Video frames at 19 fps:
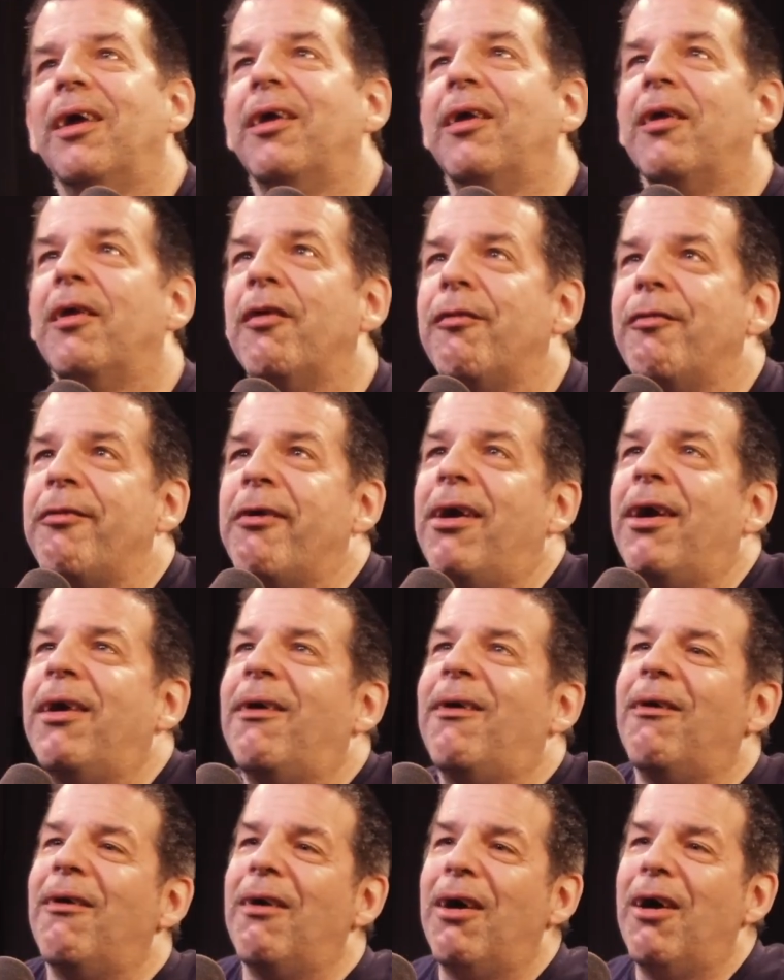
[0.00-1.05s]
So
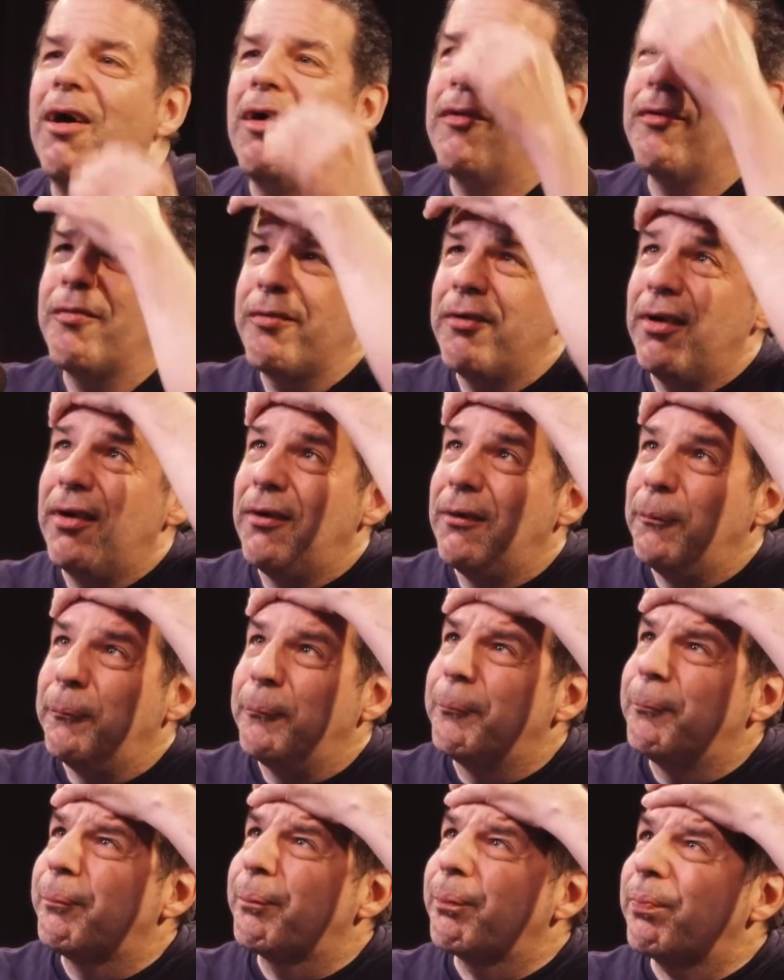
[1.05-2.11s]
also,
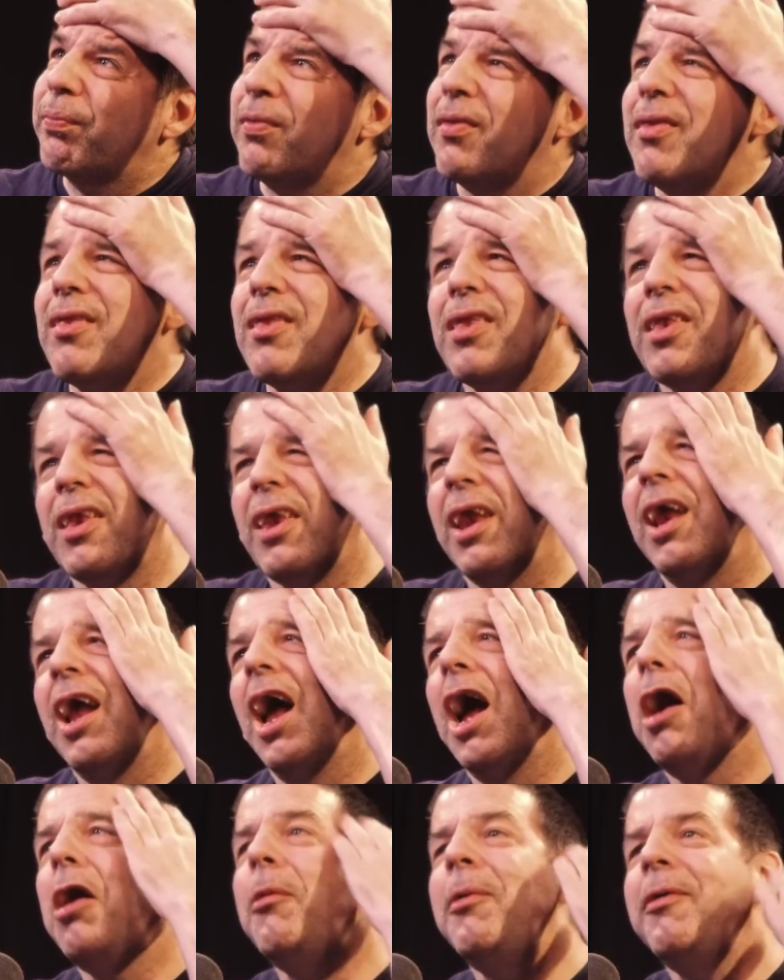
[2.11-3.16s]
I
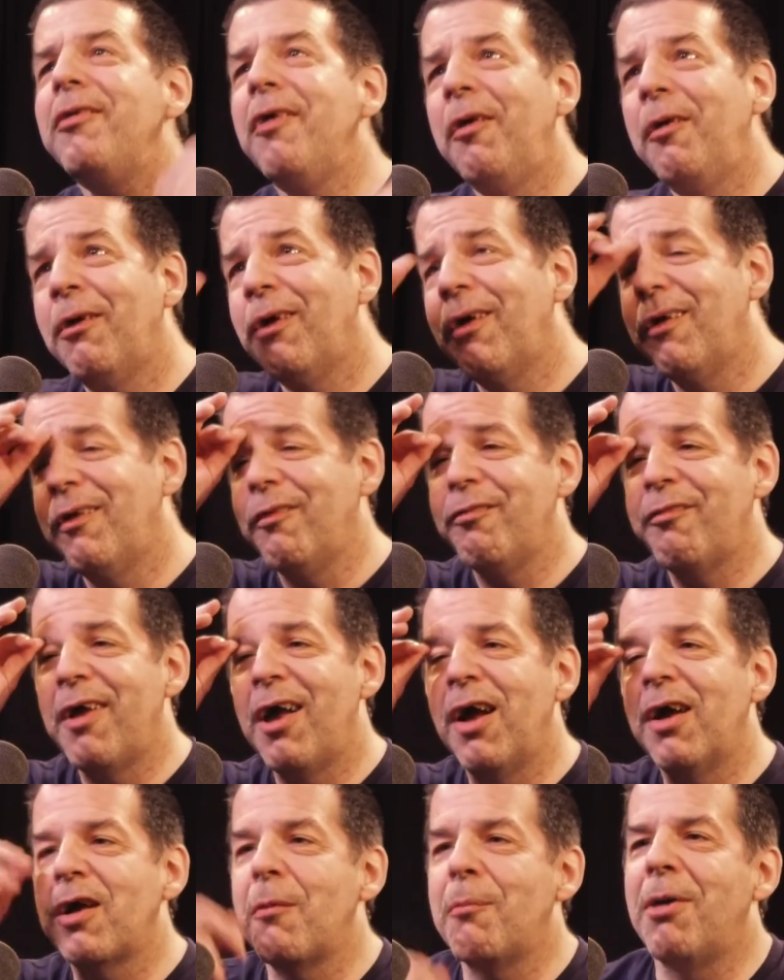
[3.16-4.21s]
want to talk
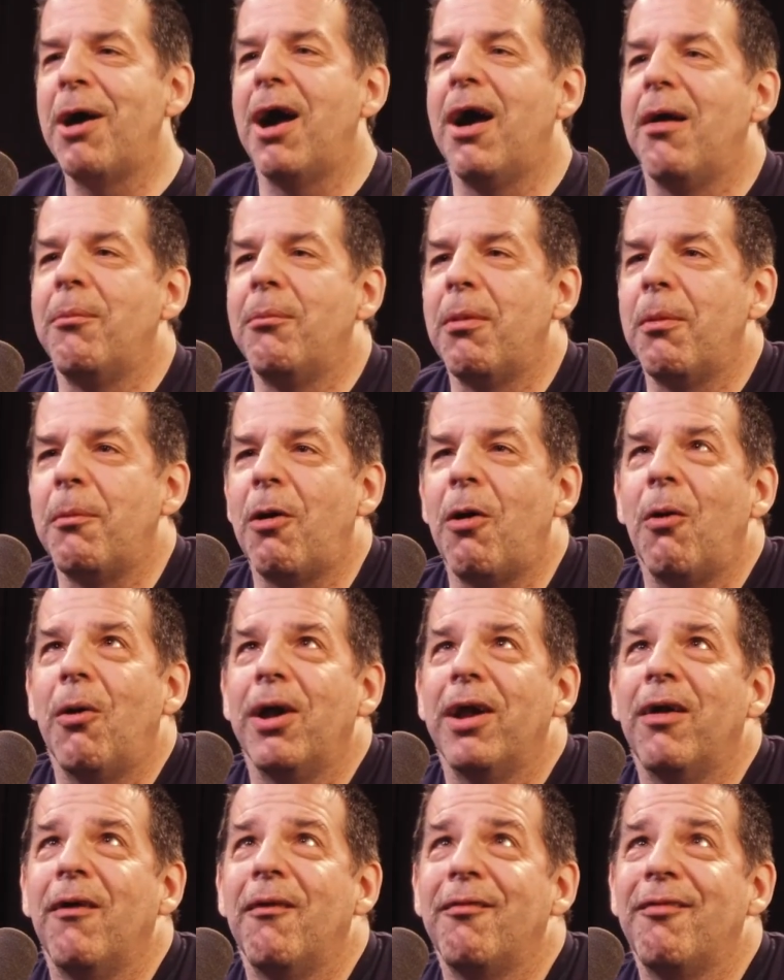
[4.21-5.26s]
about
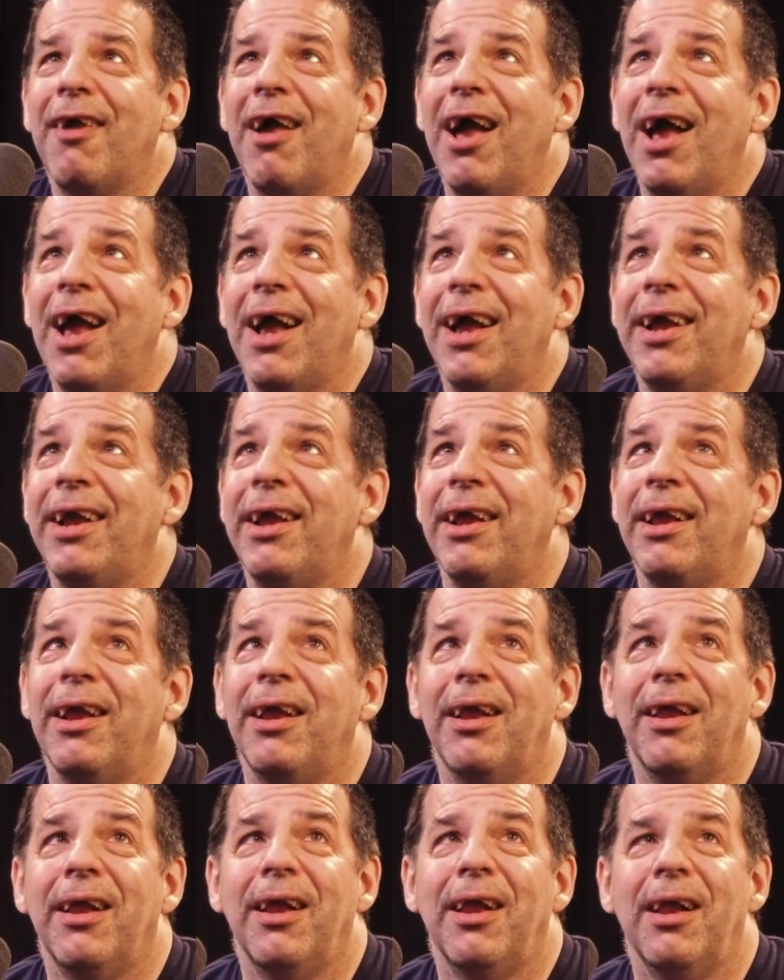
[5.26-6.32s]
Memorial Day,
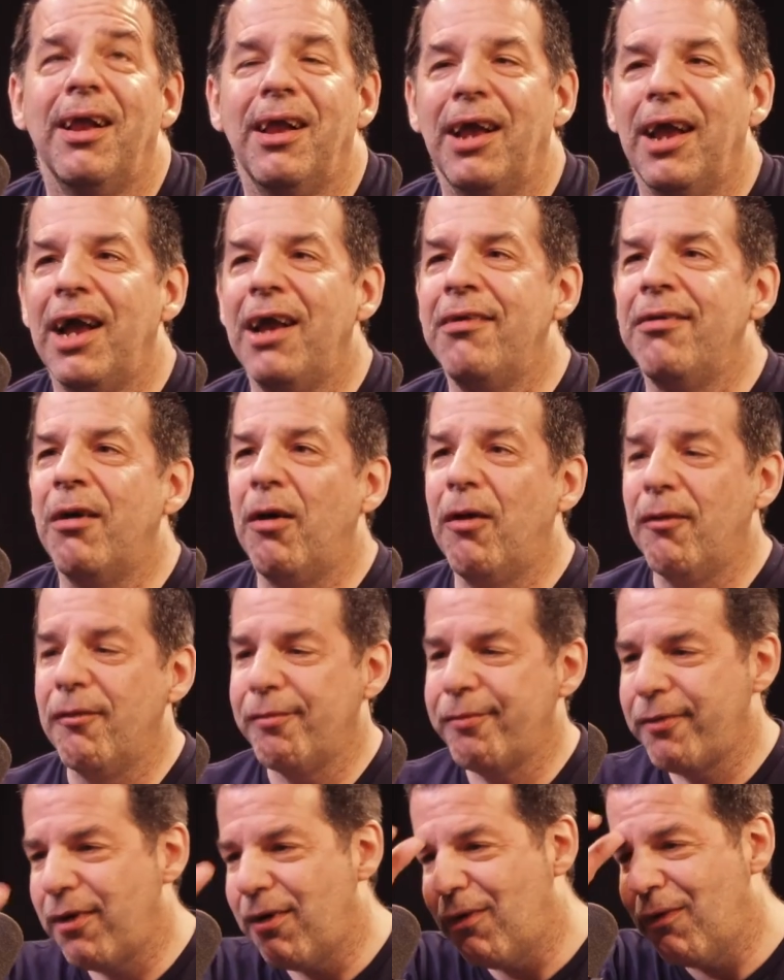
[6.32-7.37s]
and
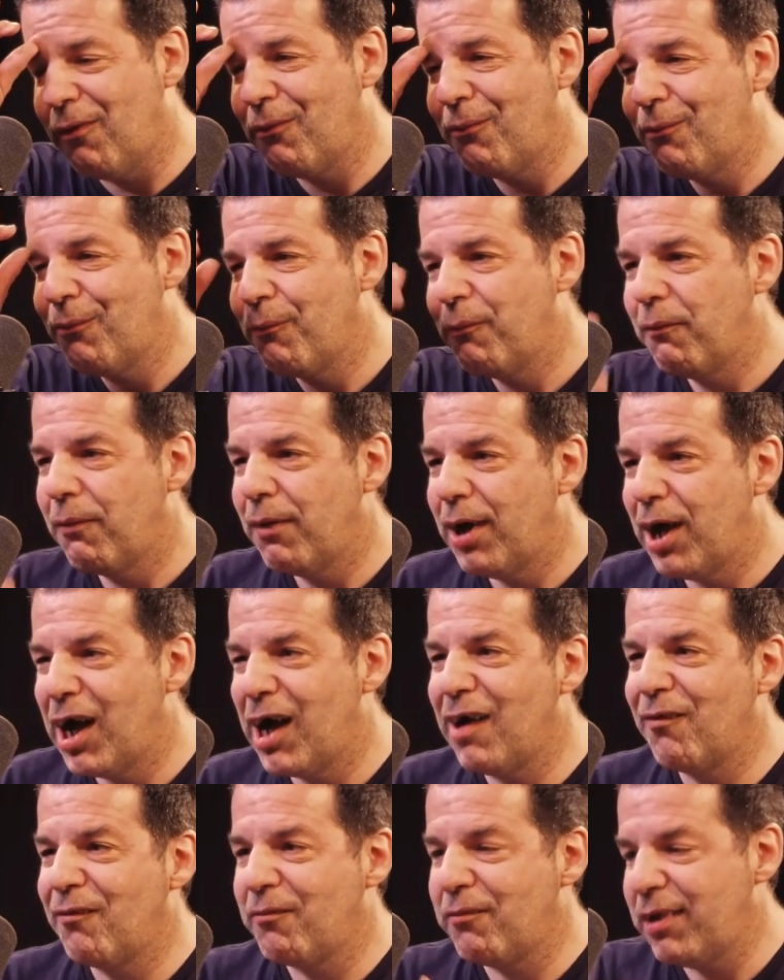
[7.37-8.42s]
also I
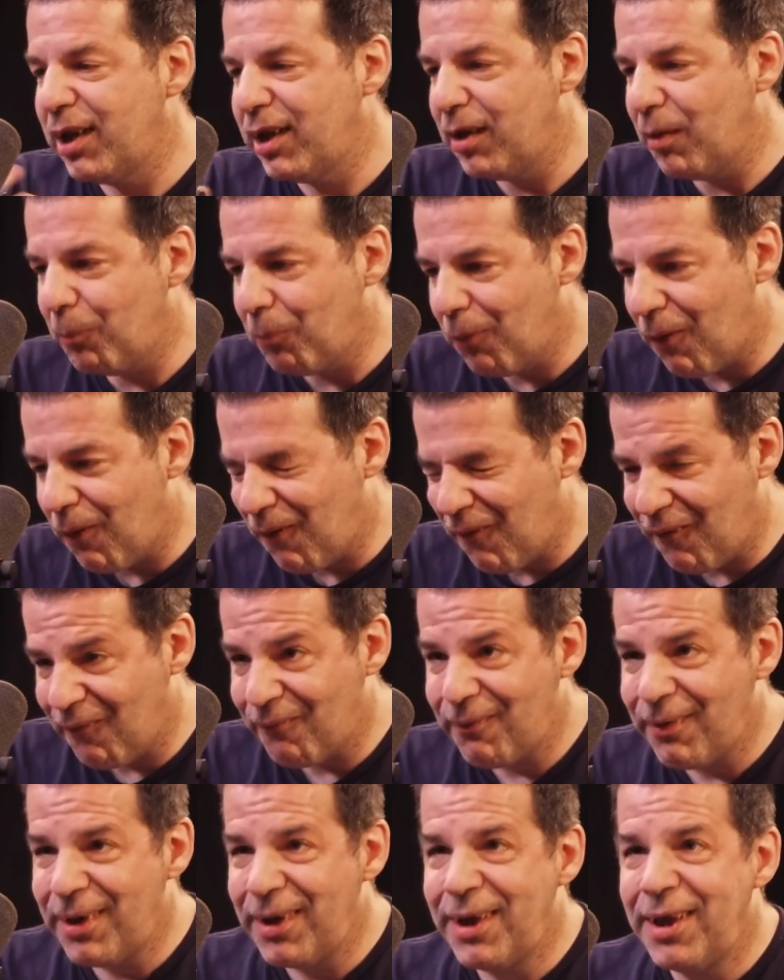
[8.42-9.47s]
have a little more
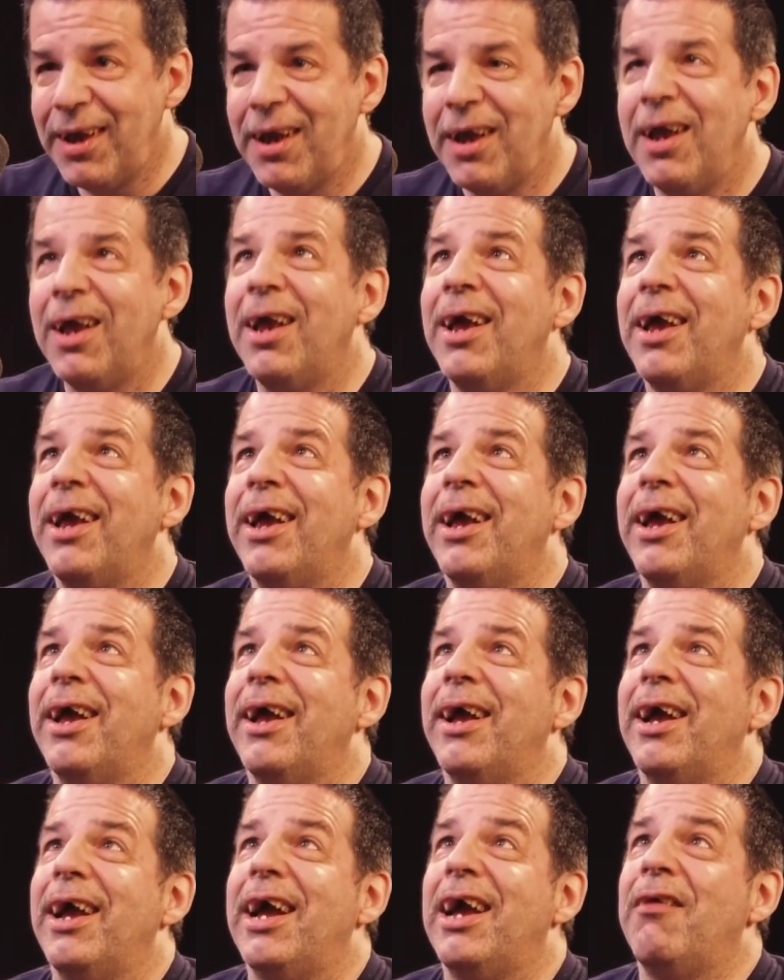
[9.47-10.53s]

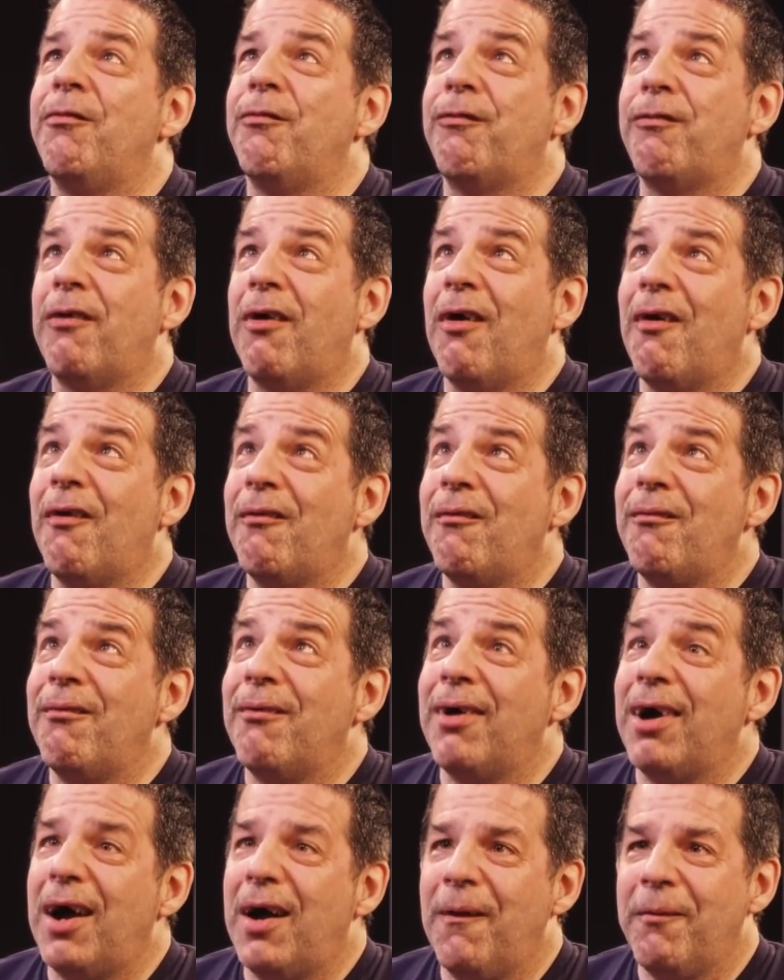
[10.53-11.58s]
info
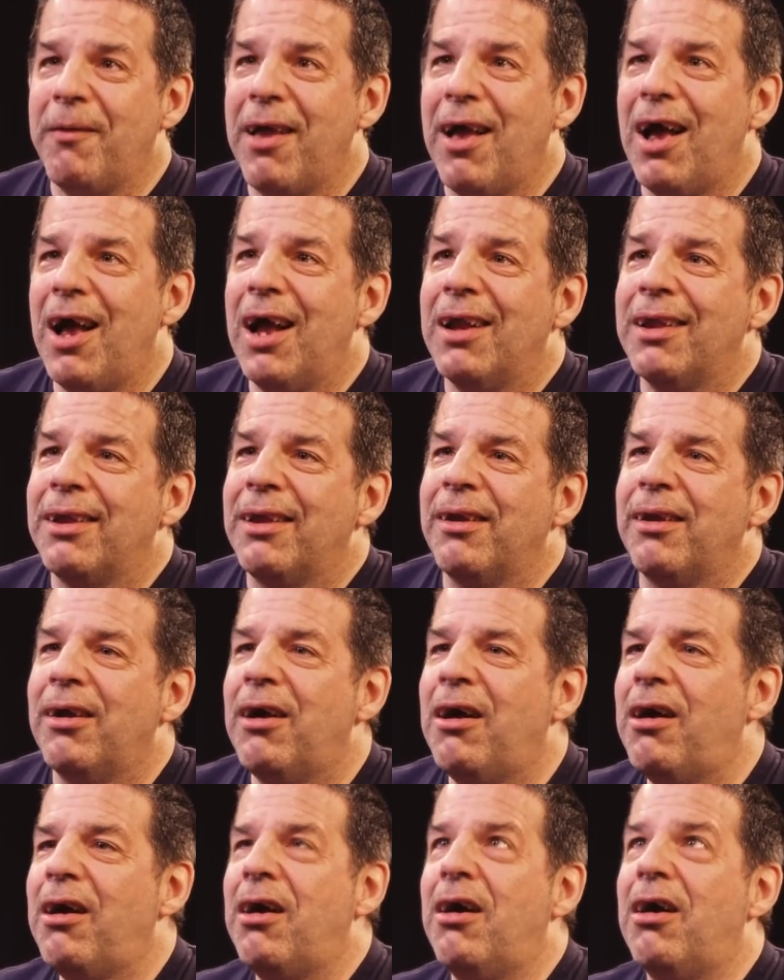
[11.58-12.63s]
on that.
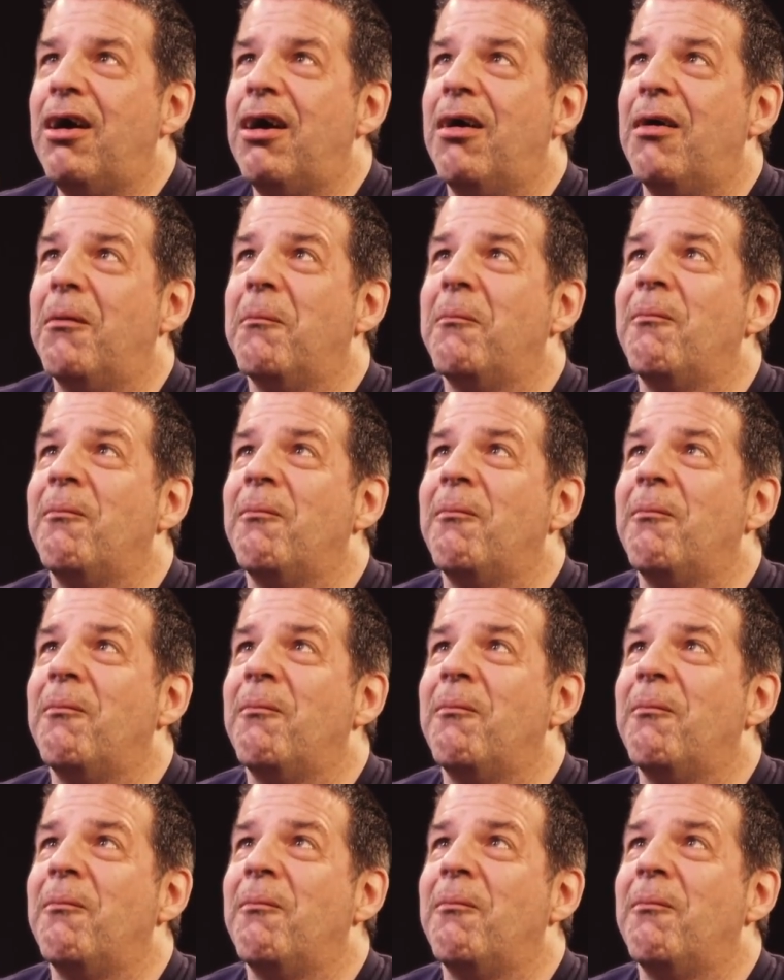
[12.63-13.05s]
Um,